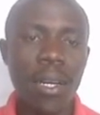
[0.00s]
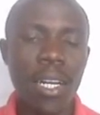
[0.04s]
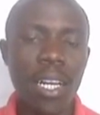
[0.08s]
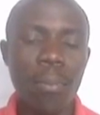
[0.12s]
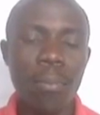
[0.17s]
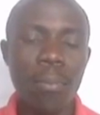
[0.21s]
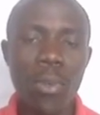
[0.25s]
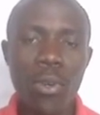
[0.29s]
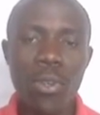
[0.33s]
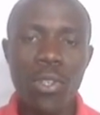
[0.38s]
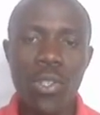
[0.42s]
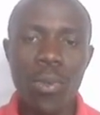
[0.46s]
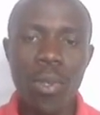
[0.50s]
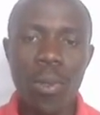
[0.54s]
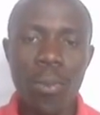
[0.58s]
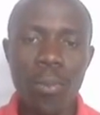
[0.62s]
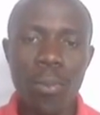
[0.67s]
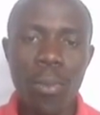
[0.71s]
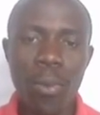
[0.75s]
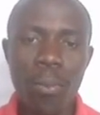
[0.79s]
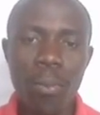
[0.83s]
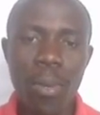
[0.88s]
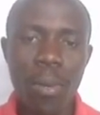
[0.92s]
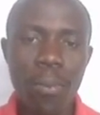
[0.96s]
box will
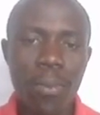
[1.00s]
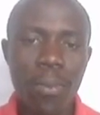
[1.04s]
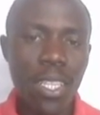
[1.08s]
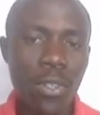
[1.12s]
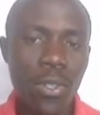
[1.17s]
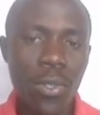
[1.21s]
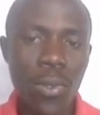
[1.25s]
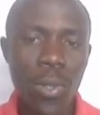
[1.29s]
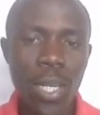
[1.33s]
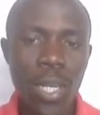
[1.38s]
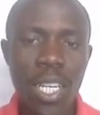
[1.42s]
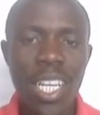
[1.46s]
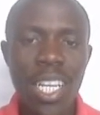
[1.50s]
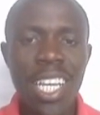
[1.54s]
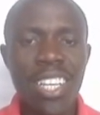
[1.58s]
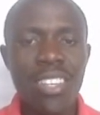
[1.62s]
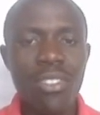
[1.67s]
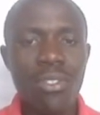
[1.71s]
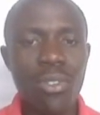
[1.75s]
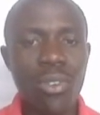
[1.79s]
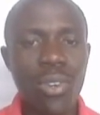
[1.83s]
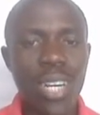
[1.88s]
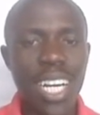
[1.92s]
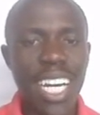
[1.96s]
pop up, this one.
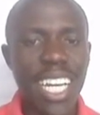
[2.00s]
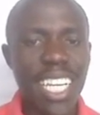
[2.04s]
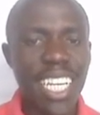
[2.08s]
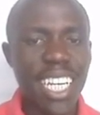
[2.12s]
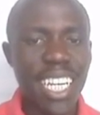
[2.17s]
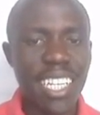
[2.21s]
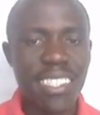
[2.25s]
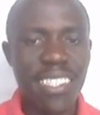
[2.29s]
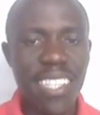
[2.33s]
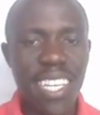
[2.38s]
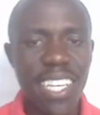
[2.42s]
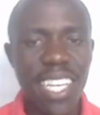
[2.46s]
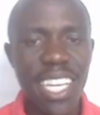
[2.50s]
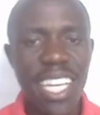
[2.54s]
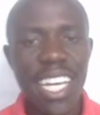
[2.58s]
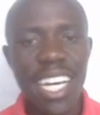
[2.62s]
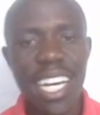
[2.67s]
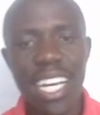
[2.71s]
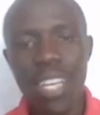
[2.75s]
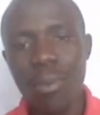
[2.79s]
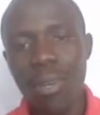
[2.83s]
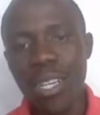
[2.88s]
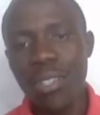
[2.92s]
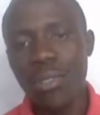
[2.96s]
So I can say
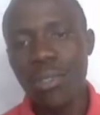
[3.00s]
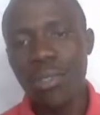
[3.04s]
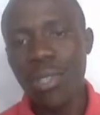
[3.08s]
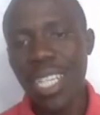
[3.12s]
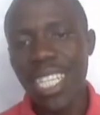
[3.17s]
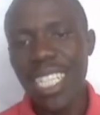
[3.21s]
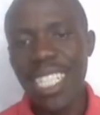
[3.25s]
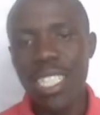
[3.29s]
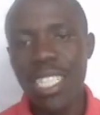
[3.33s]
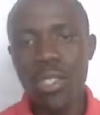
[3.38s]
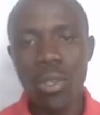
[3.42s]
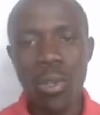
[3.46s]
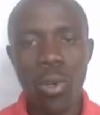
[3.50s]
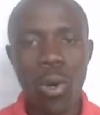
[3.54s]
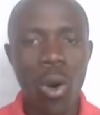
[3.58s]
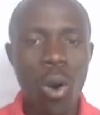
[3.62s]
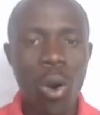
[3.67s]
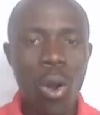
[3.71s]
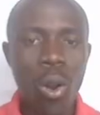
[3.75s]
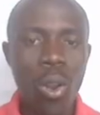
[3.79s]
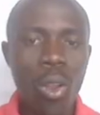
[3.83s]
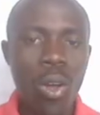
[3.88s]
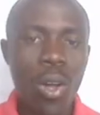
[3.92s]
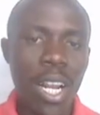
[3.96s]
I want to edit all
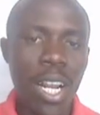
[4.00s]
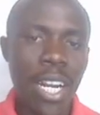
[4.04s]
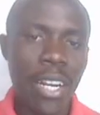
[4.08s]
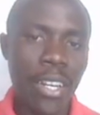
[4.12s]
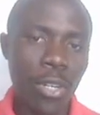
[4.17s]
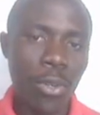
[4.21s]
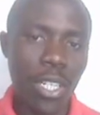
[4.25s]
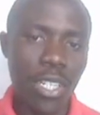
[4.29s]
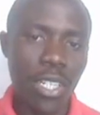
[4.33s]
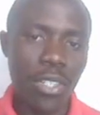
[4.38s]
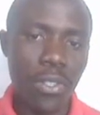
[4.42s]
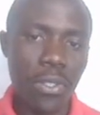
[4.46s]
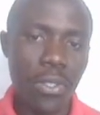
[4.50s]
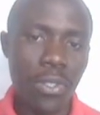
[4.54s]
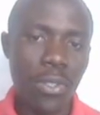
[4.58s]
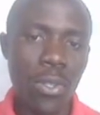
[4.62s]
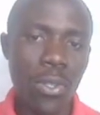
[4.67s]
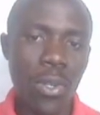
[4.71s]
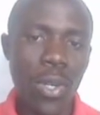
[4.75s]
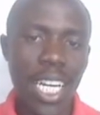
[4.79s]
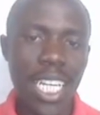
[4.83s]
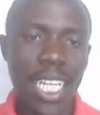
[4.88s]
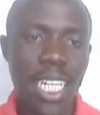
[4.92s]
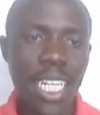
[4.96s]
records. So
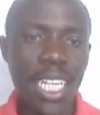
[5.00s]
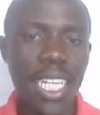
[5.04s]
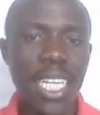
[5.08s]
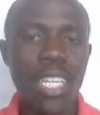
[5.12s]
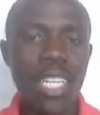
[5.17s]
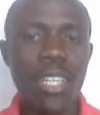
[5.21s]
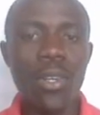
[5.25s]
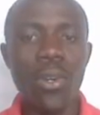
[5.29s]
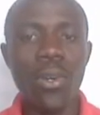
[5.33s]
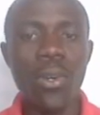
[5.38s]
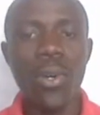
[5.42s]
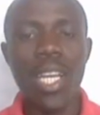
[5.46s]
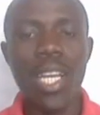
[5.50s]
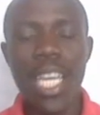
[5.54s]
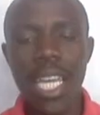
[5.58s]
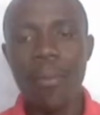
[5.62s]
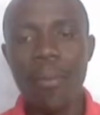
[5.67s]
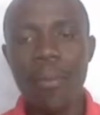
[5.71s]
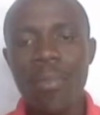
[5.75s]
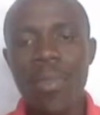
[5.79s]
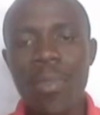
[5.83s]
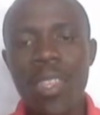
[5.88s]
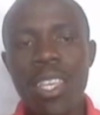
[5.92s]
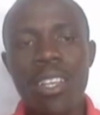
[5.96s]
I click OK.
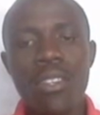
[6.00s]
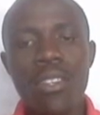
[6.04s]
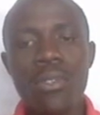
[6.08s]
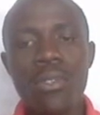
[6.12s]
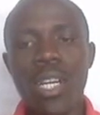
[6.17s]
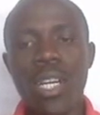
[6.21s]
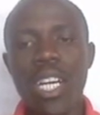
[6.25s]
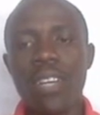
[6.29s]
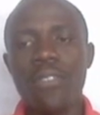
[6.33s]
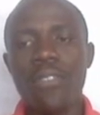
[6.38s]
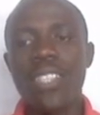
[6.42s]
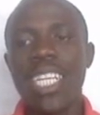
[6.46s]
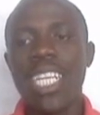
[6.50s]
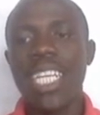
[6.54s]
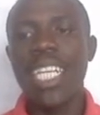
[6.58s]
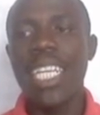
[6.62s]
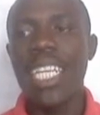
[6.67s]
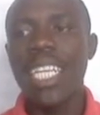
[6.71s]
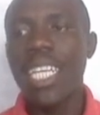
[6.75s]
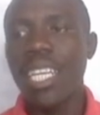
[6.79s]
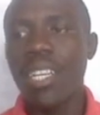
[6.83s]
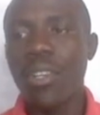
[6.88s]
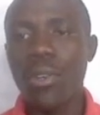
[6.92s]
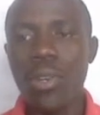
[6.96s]
So after
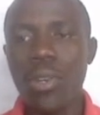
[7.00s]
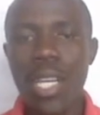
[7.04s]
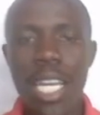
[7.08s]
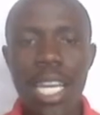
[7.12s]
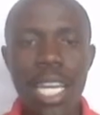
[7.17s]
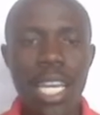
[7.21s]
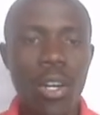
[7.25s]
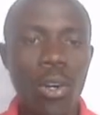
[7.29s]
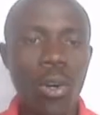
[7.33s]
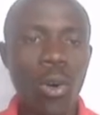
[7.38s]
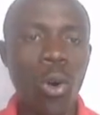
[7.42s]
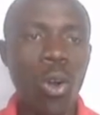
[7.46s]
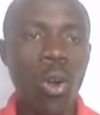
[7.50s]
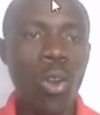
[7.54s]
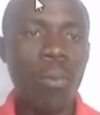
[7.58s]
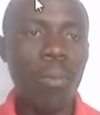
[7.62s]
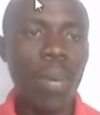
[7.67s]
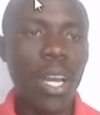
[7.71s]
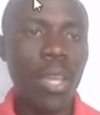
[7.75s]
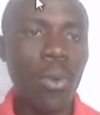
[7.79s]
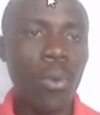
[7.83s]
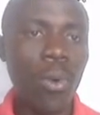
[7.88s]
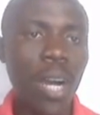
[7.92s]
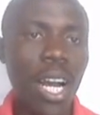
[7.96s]
clicking OK, all my
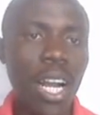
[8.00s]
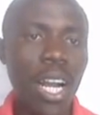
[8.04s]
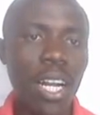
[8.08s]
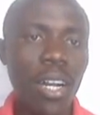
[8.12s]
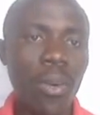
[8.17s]
work